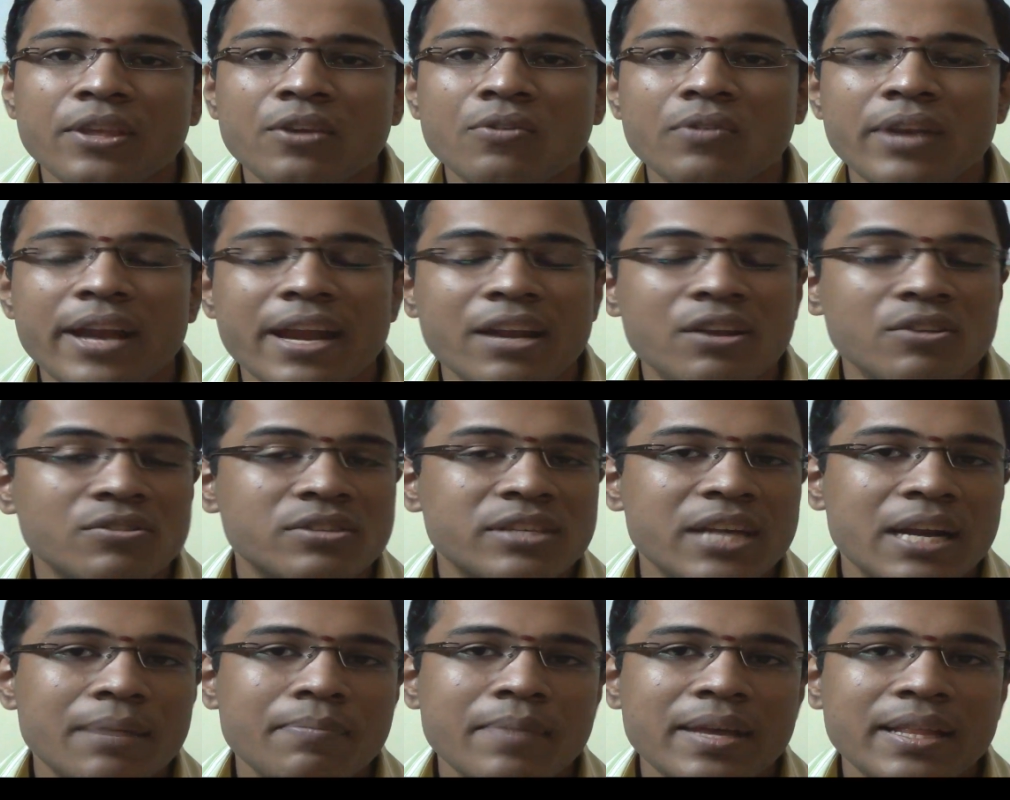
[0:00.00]
You need to
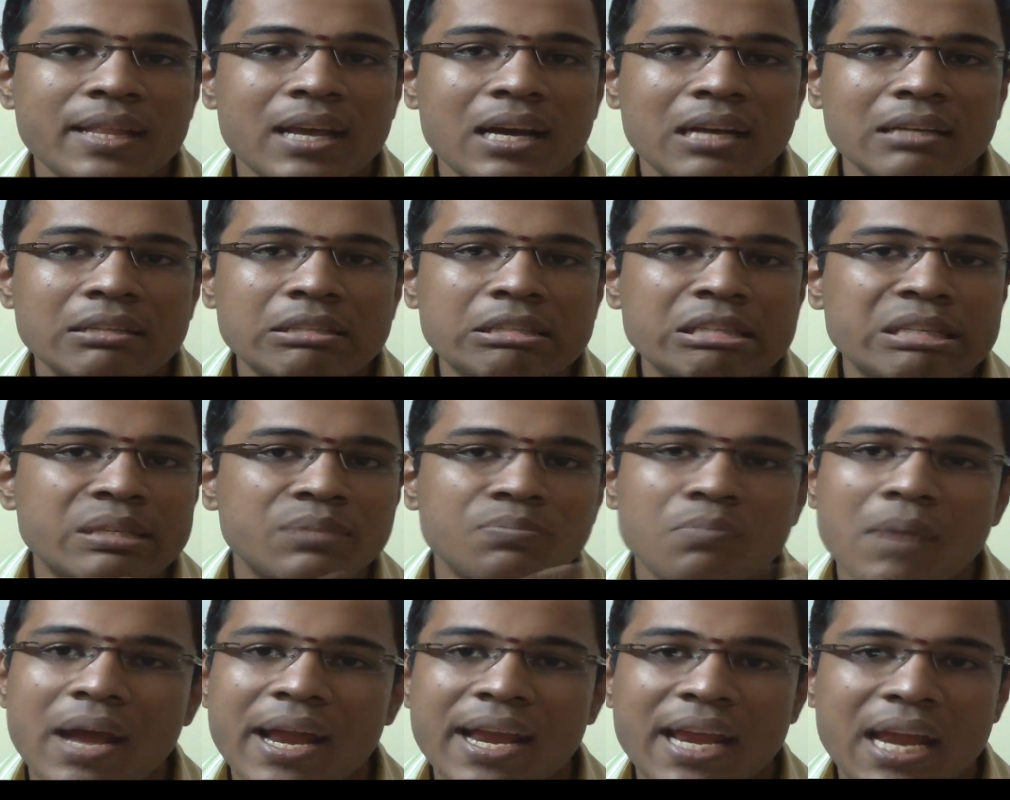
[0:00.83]
send me the
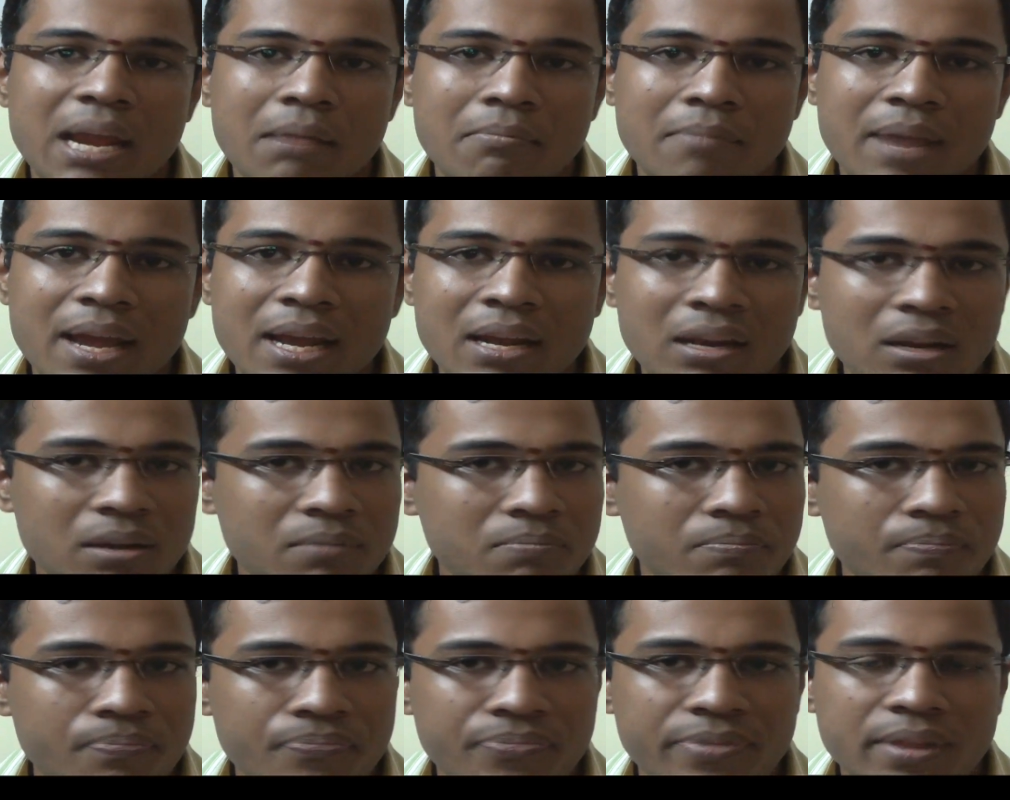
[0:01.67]
answers by email.
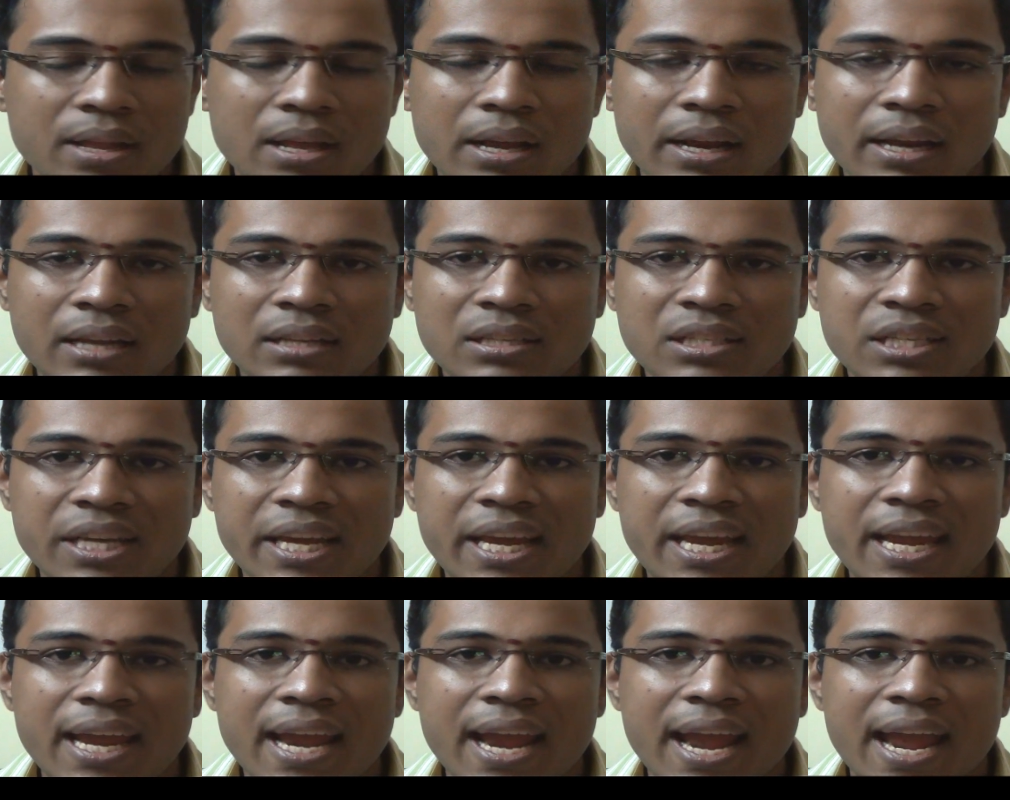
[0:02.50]

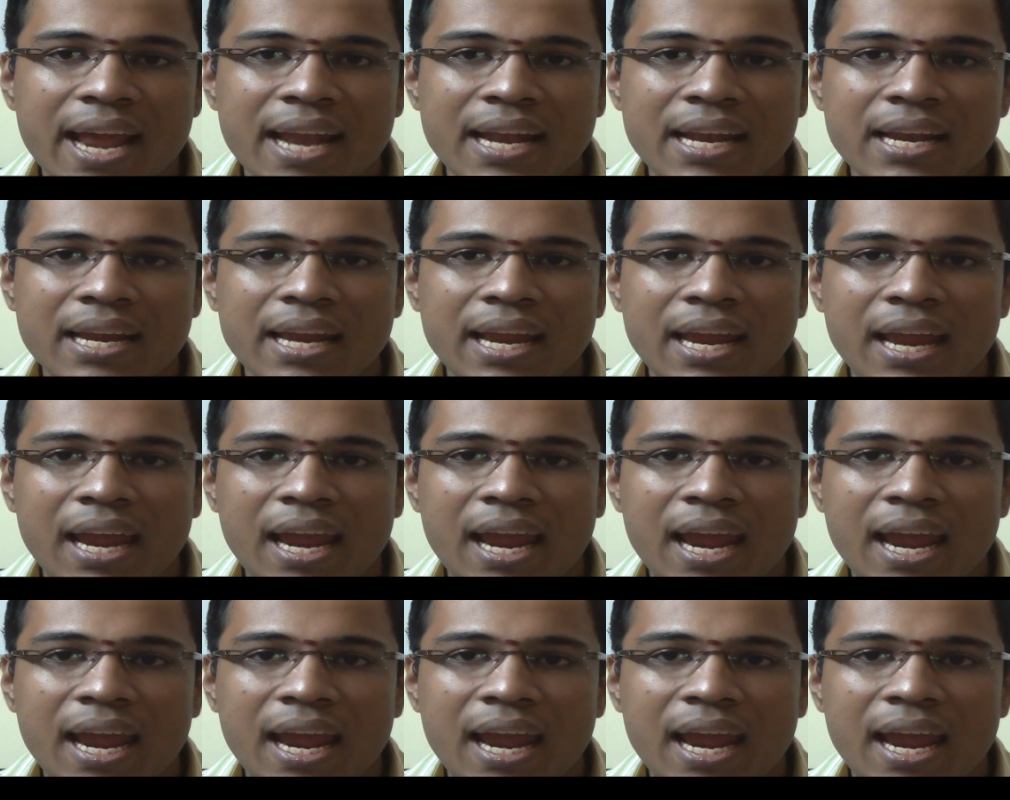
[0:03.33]
GNANDHAAN